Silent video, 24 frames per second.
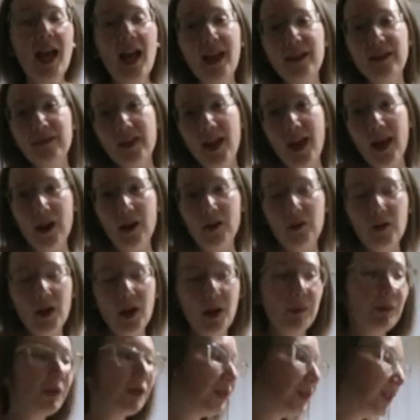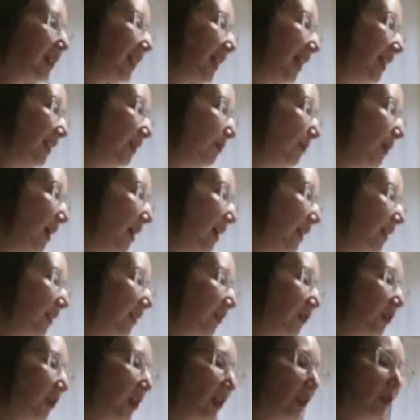And now I'm just going to get into bed
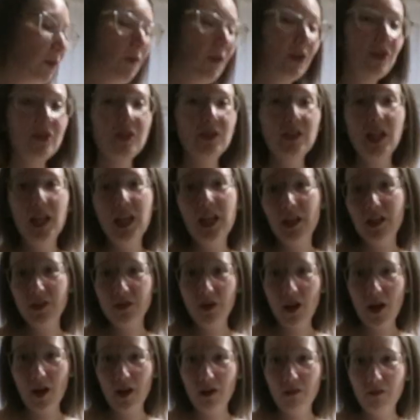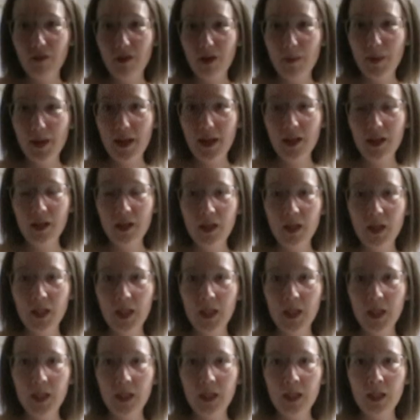and chill and watch TikTok for a bit.
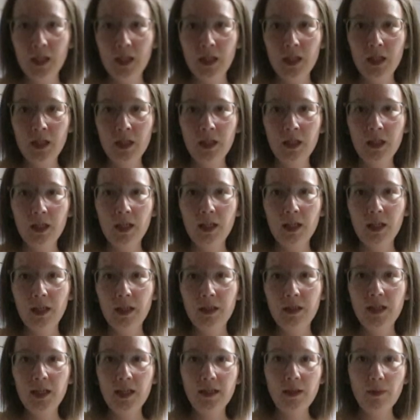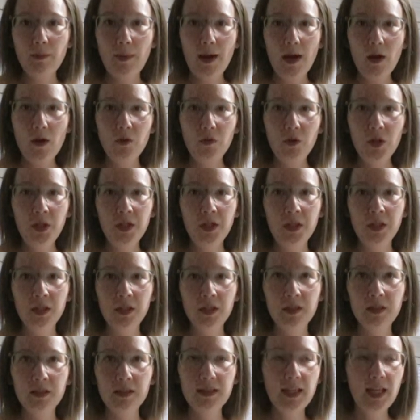Until about
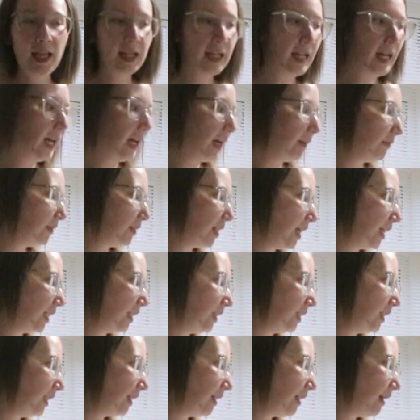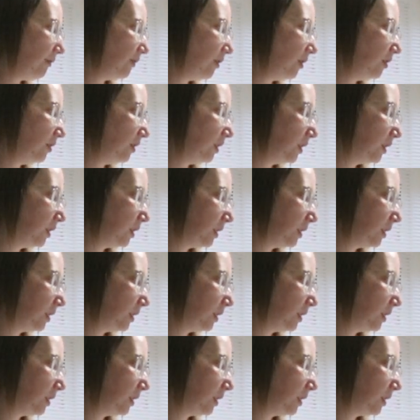10, half 10, 11.